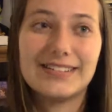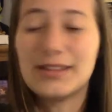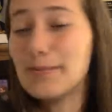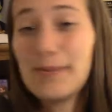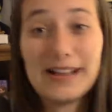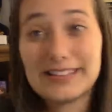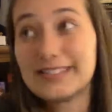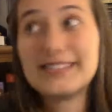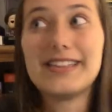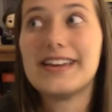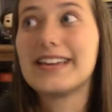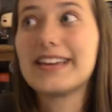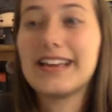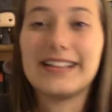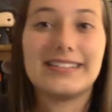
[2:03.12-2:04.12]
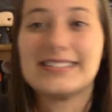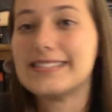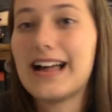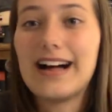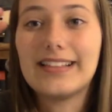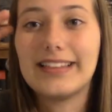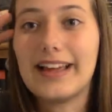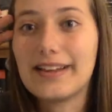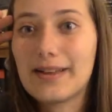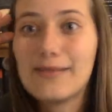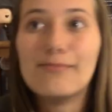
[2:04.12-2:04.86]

the best thing, it's not like